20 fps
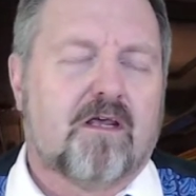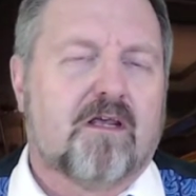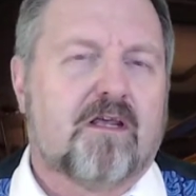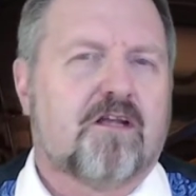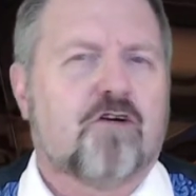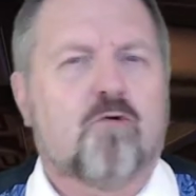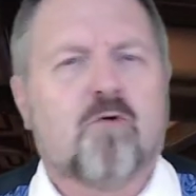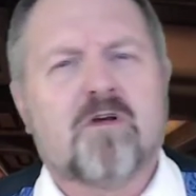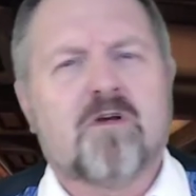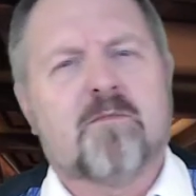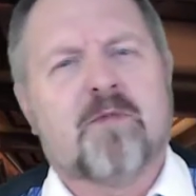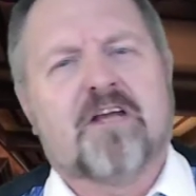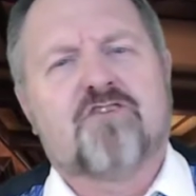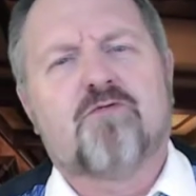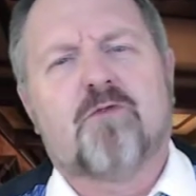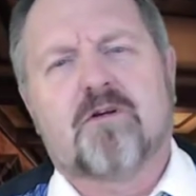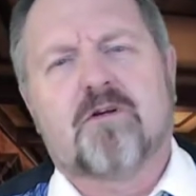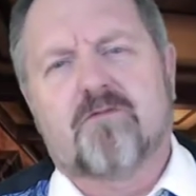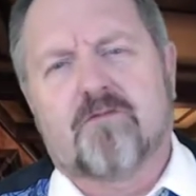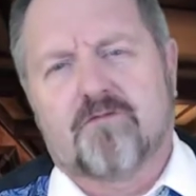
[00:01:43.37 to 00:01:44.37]
You know, one of my
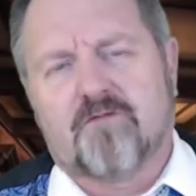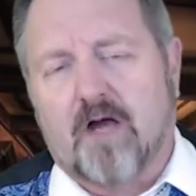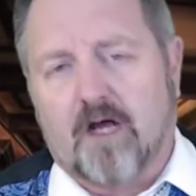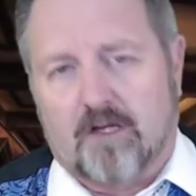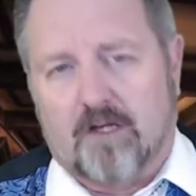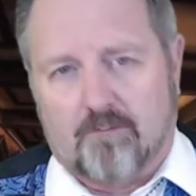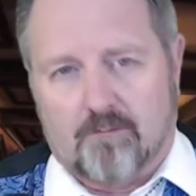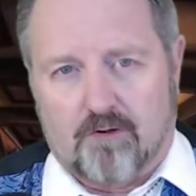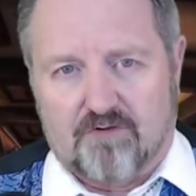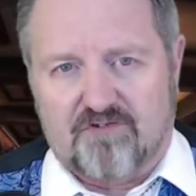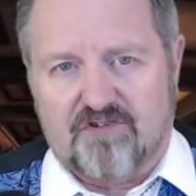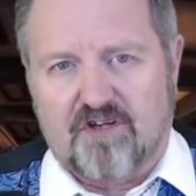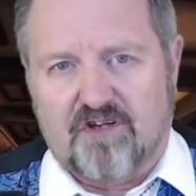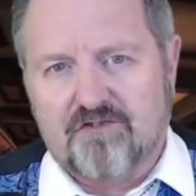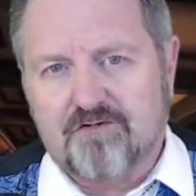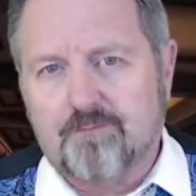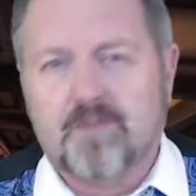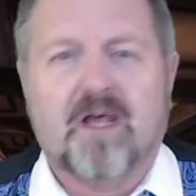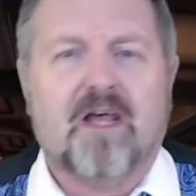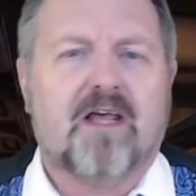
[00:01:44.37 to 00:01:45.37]
Twitter followers
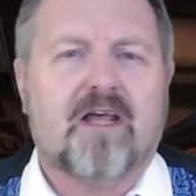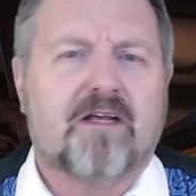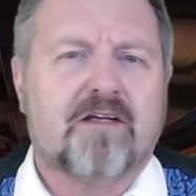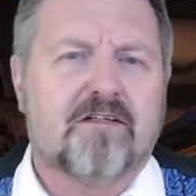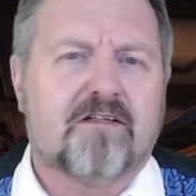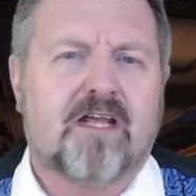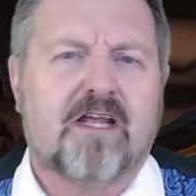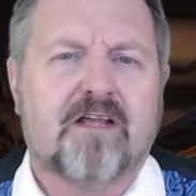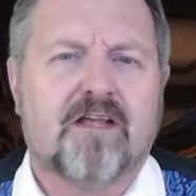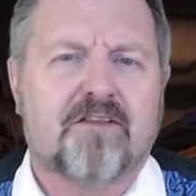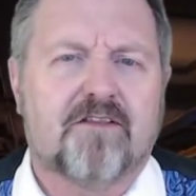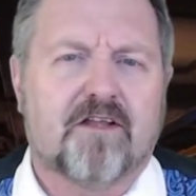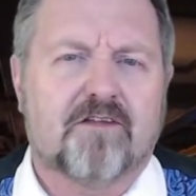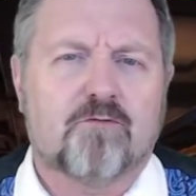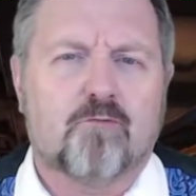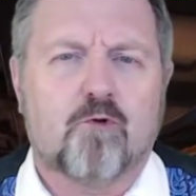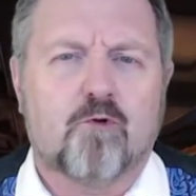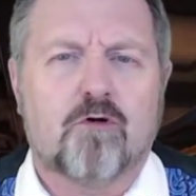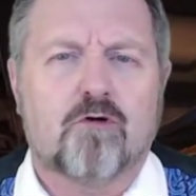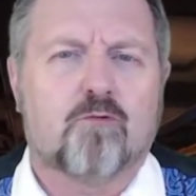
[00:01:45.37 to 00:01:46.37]
has opined that
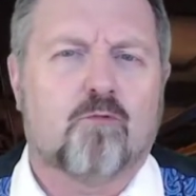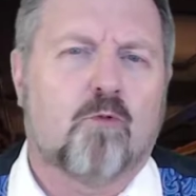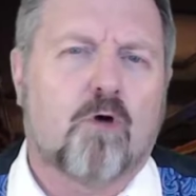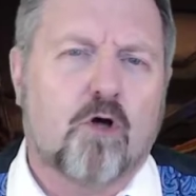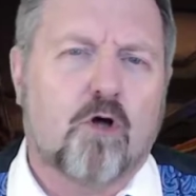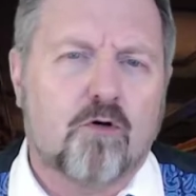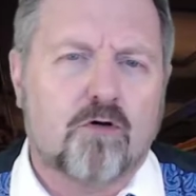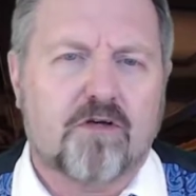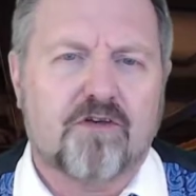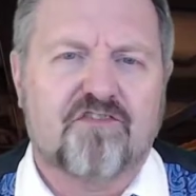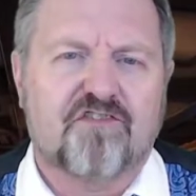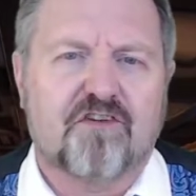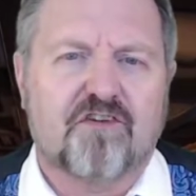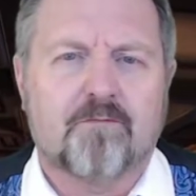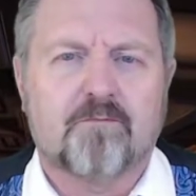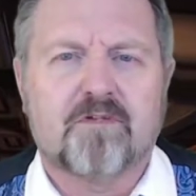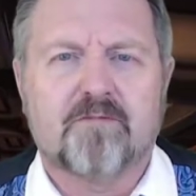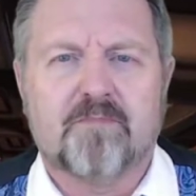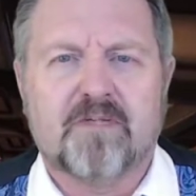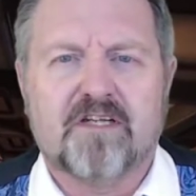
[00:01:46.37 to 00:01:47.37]
the word woke
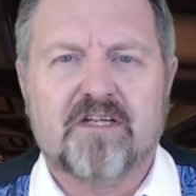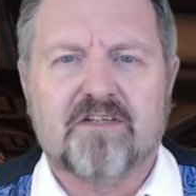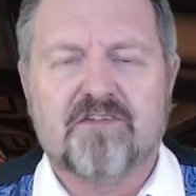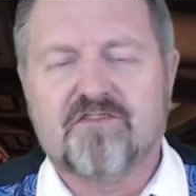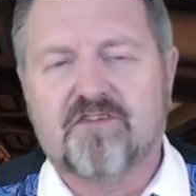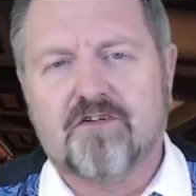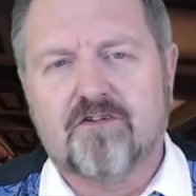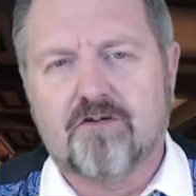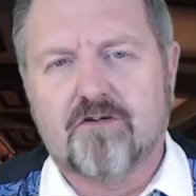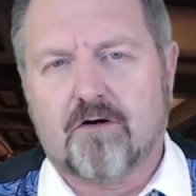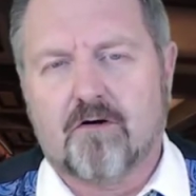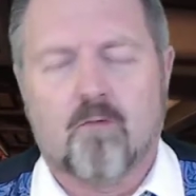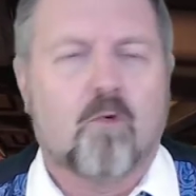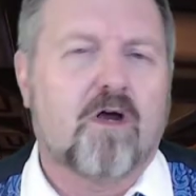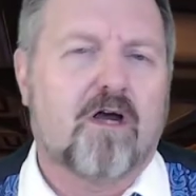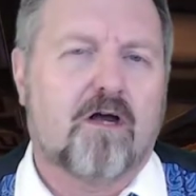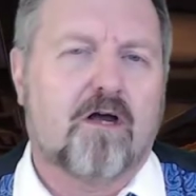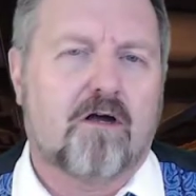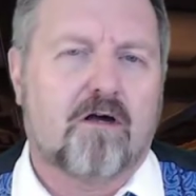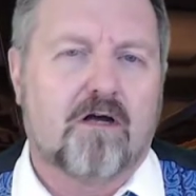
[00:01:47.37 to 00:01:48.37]
simply means that you are
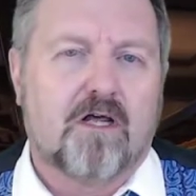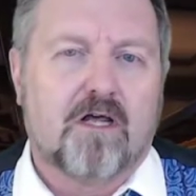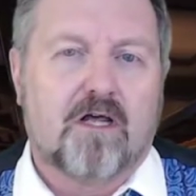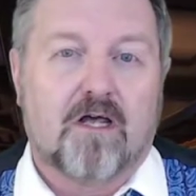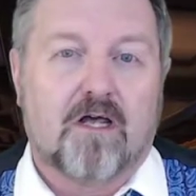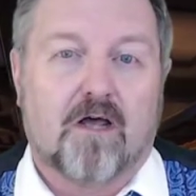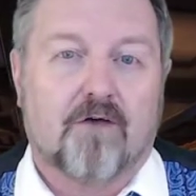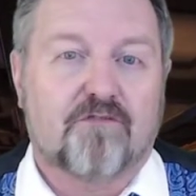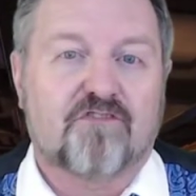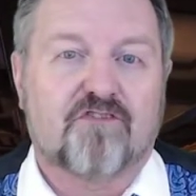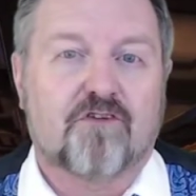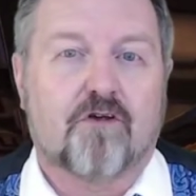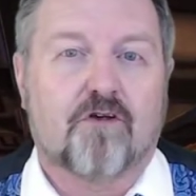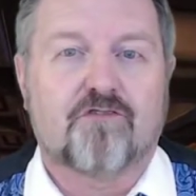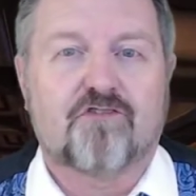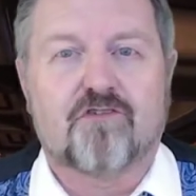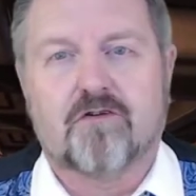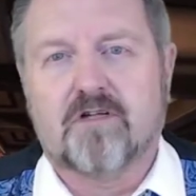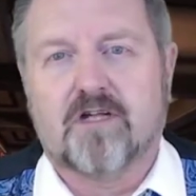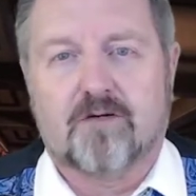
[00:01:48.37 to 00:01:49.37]
aware of
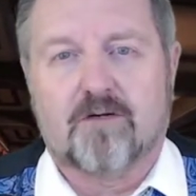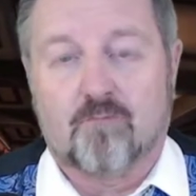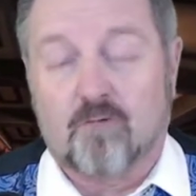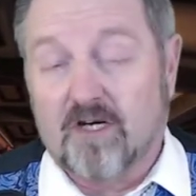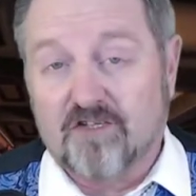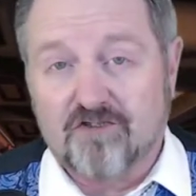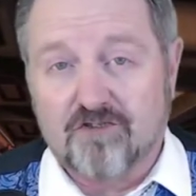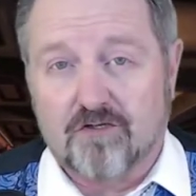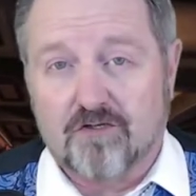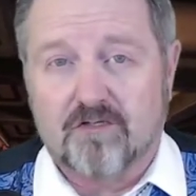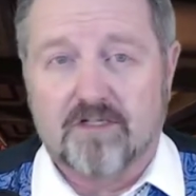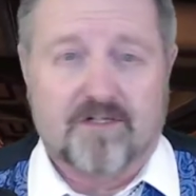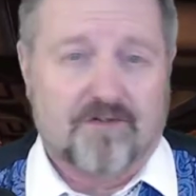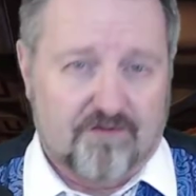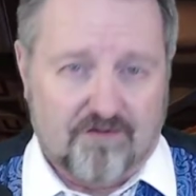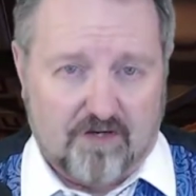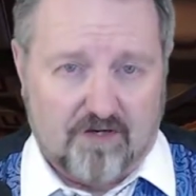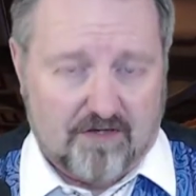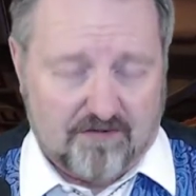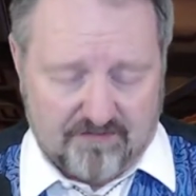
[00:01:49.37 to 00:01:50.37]
social and racial
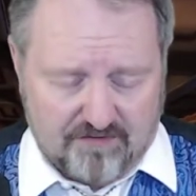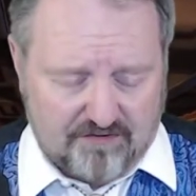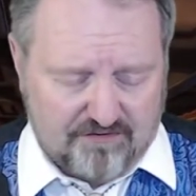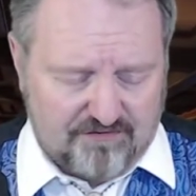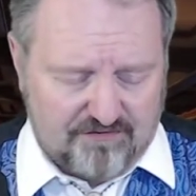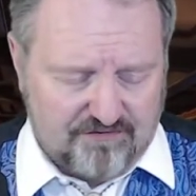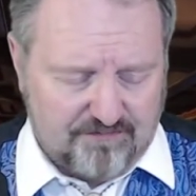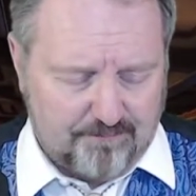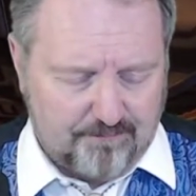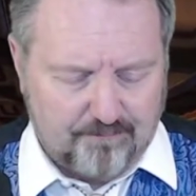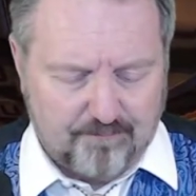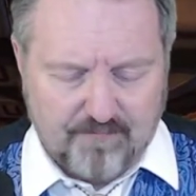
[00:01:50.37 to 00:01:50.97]
injustice.